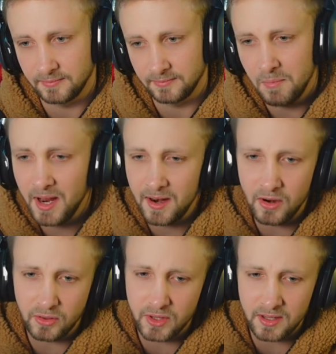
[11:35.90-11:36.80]
Man,
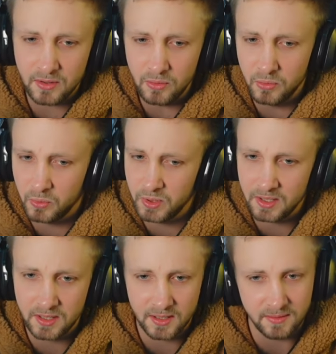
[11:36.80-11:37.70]
Earth King, you
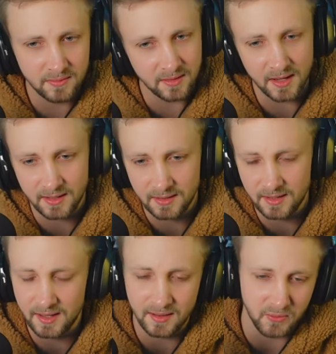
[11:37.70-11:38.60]
really like
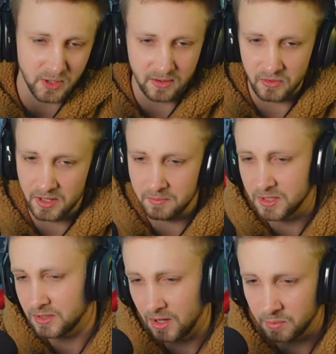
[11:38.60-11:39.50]
oh whatever, let me
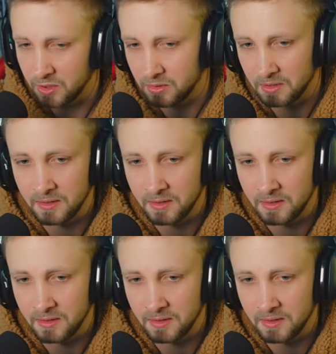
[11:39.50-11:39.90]
stop cooking